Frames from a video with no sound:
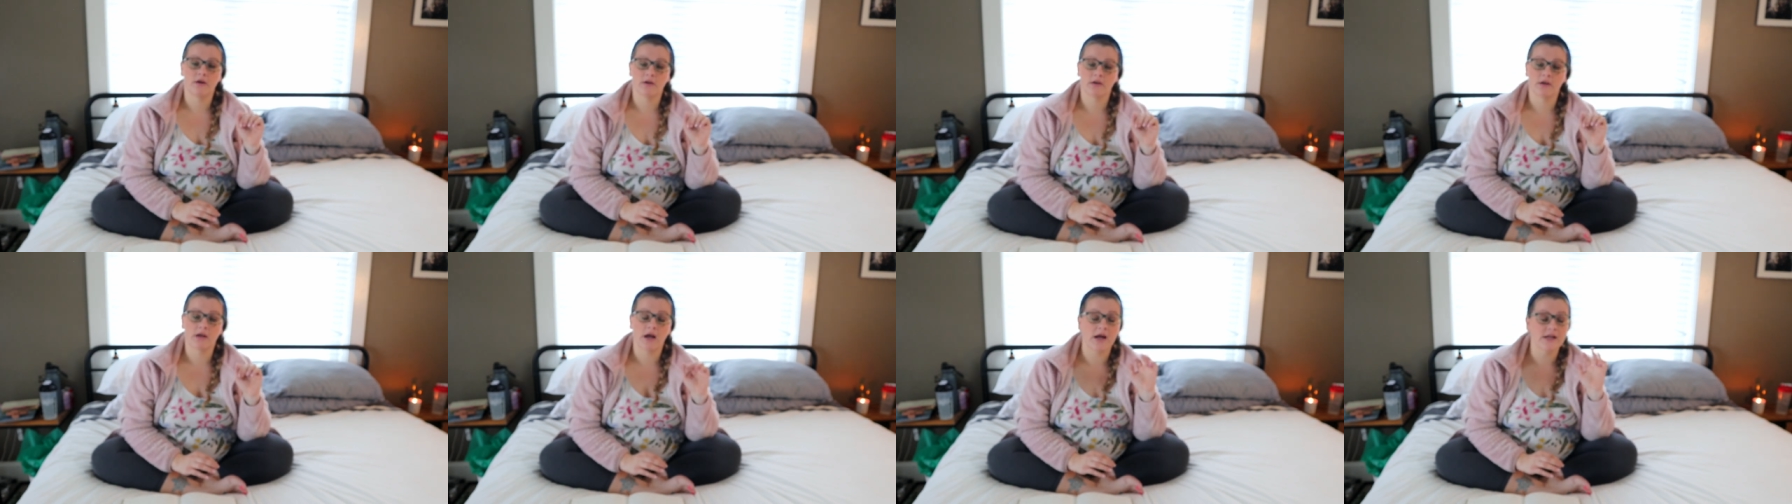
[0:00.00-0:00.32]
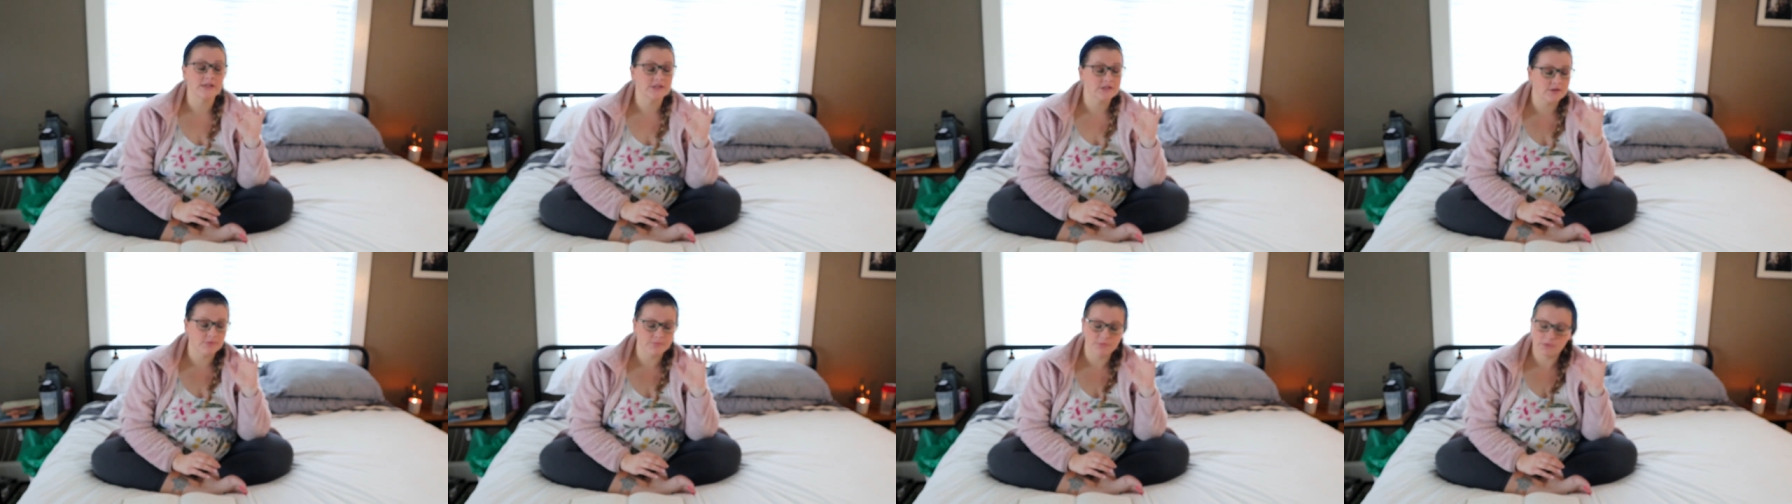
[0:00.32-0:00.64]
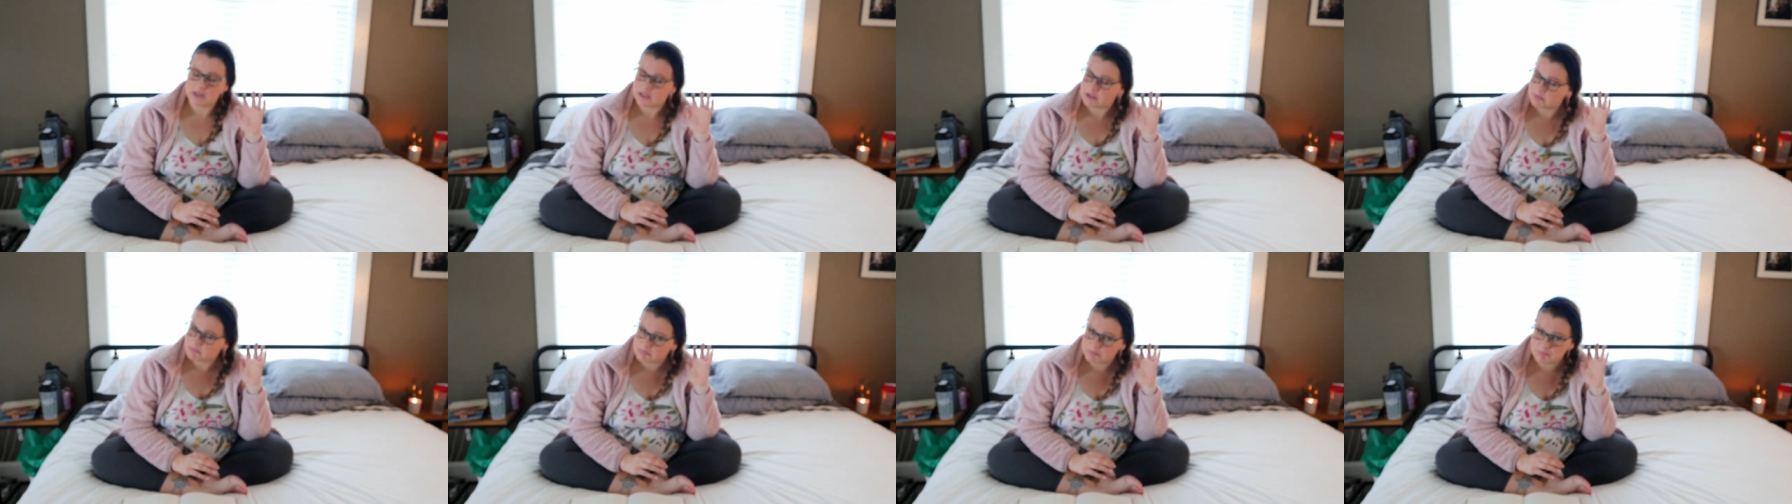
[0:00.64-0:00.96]
got
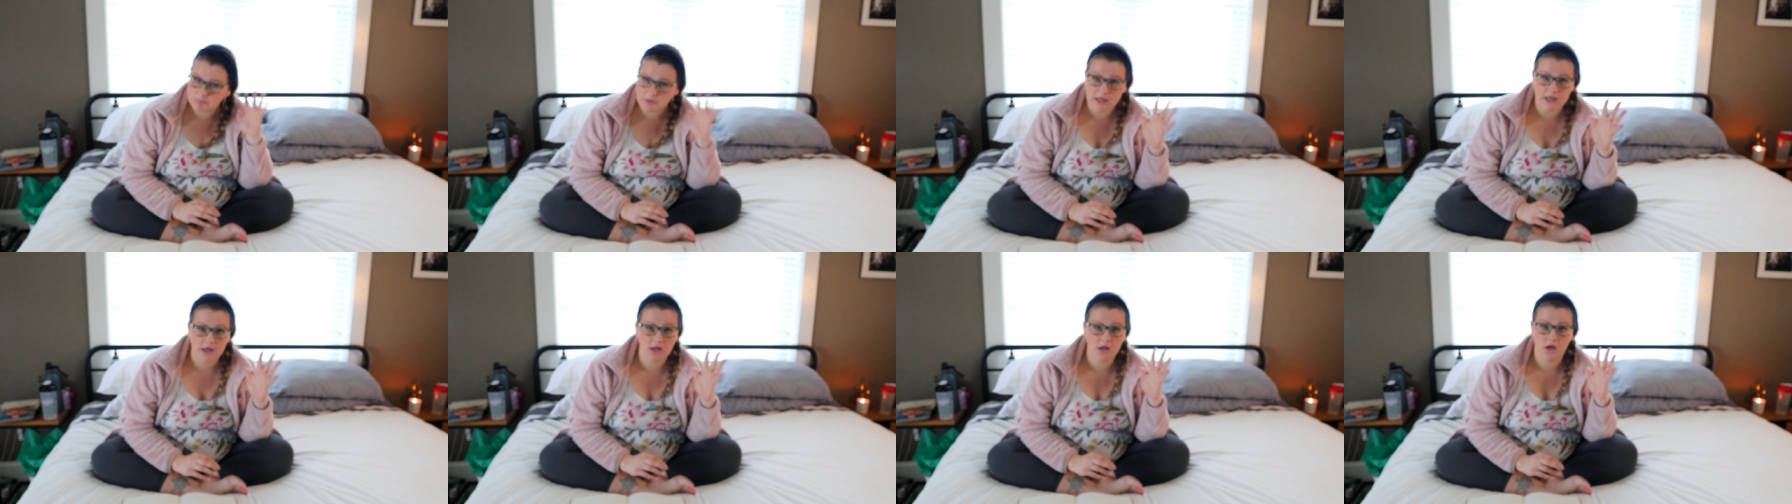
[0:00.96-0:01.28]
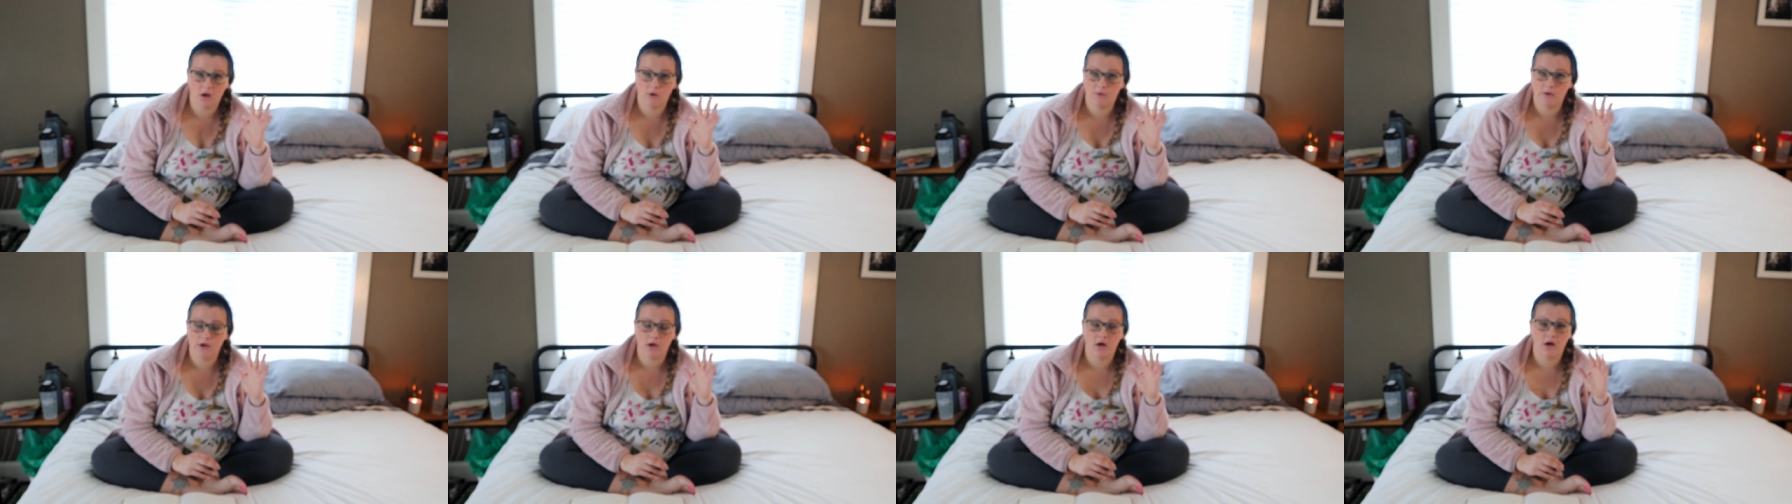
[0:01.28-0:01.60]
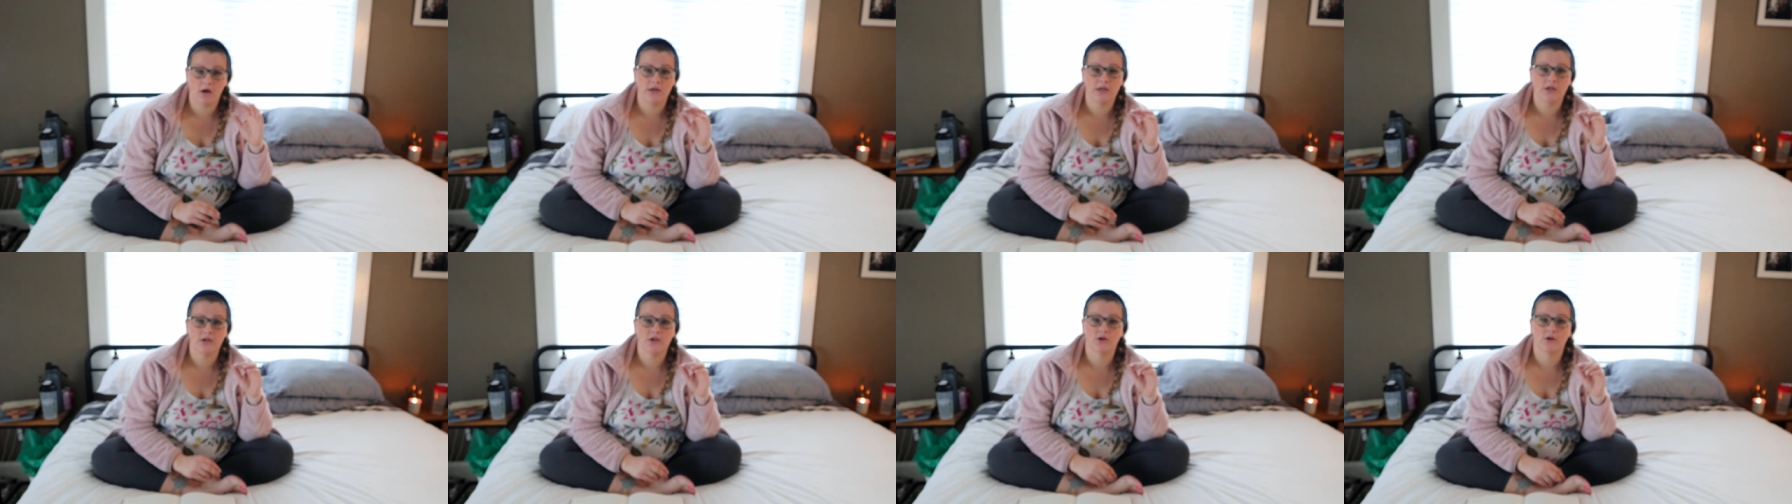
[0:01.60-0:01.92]
something big going
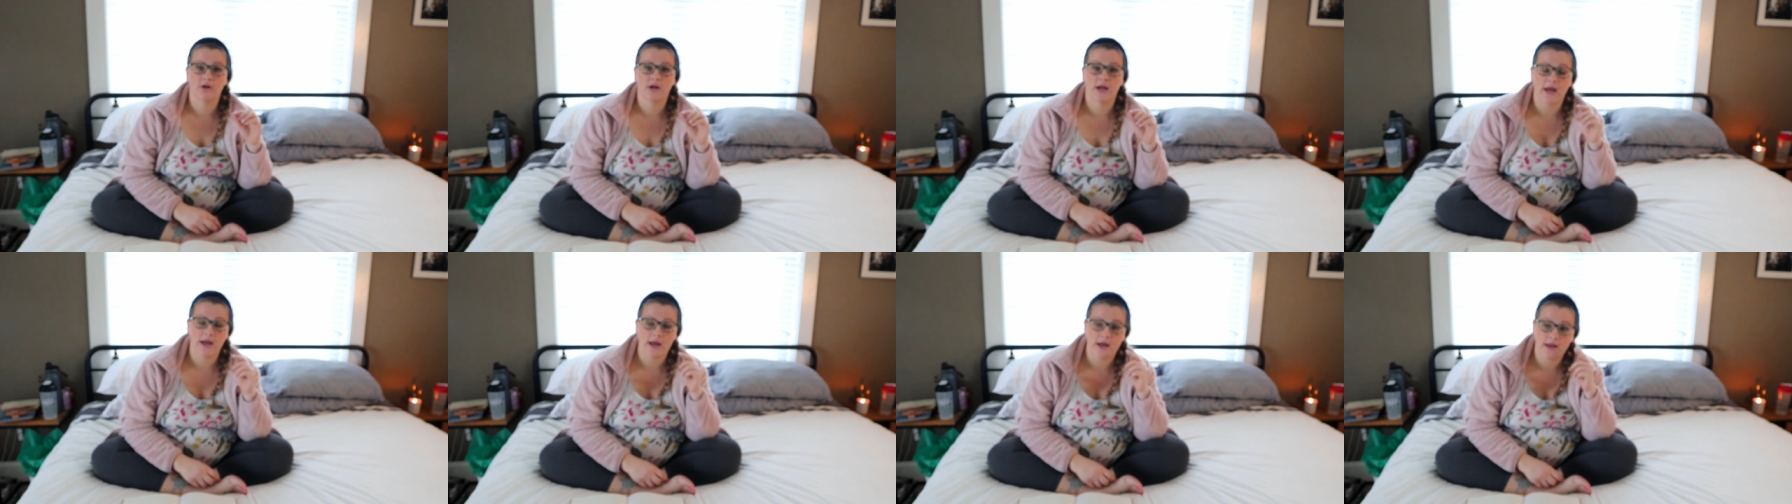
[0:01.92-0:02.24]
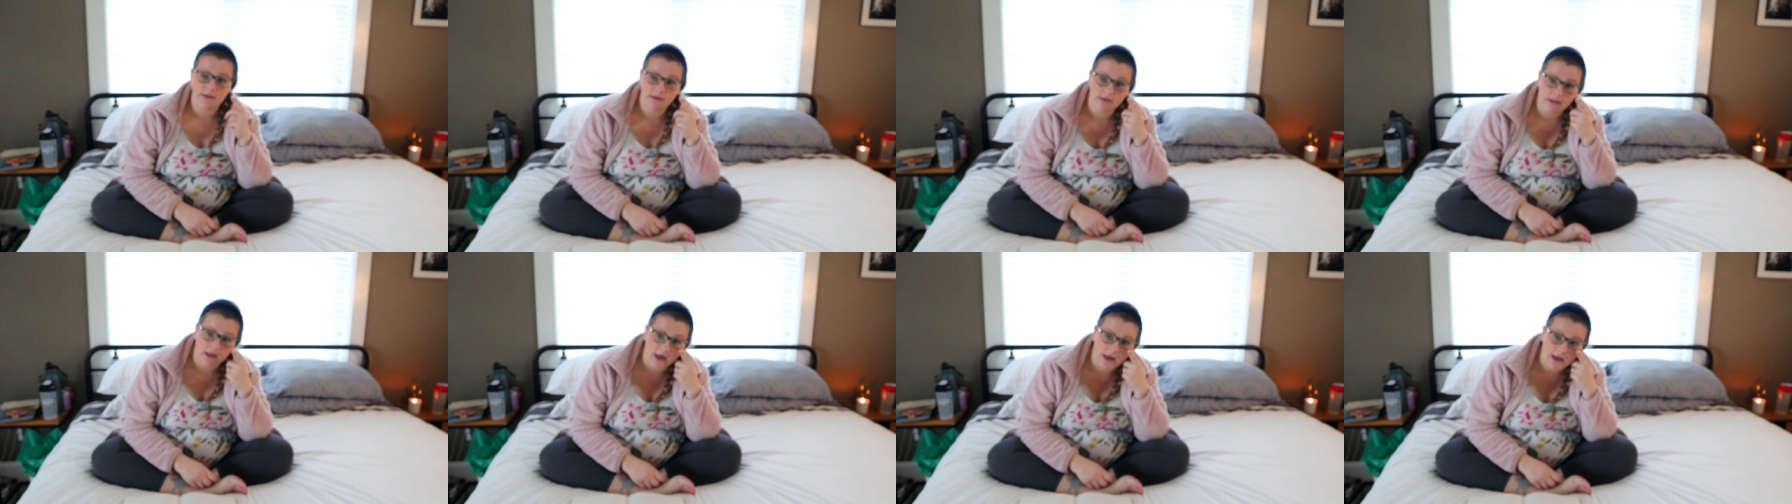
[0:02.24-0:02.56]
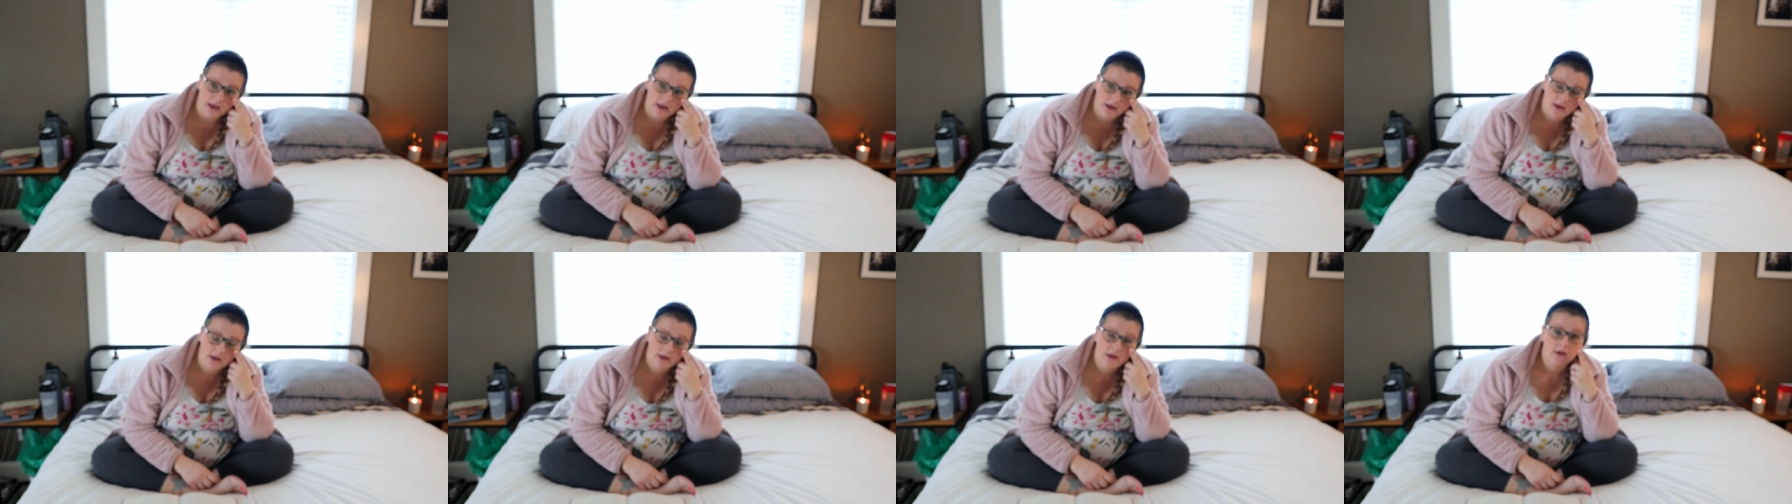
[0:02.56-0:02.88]
on in your head,
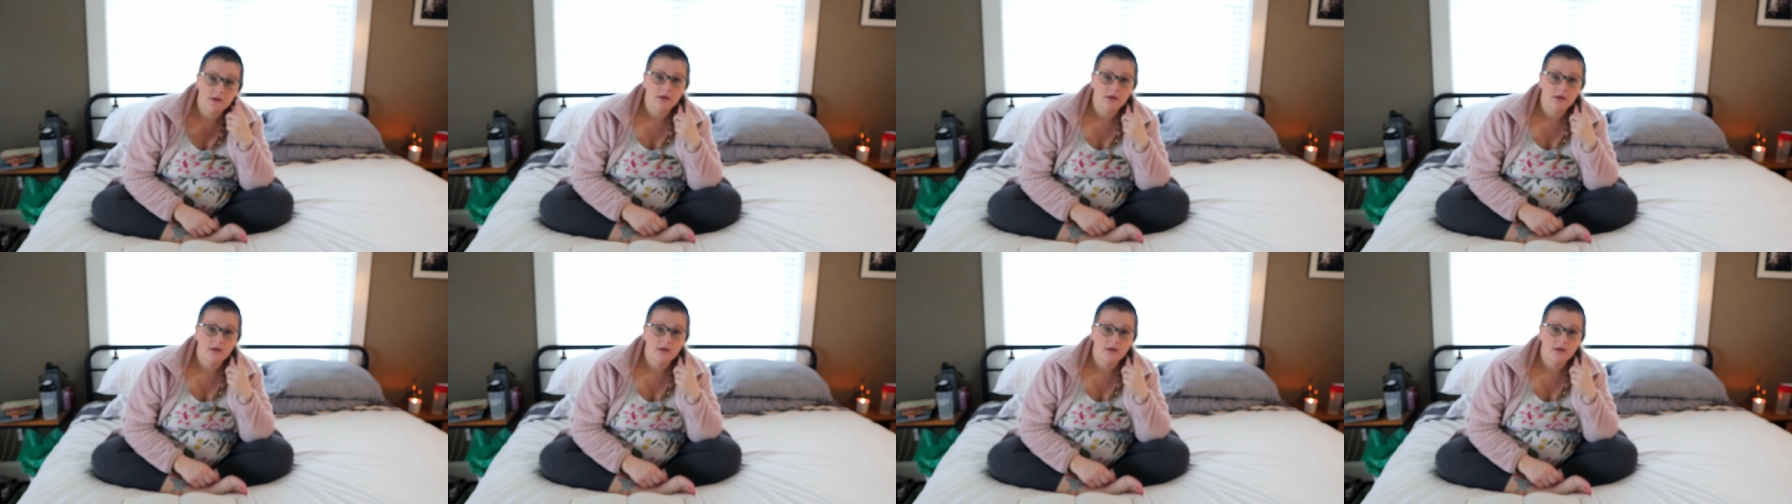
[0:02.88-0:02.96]
like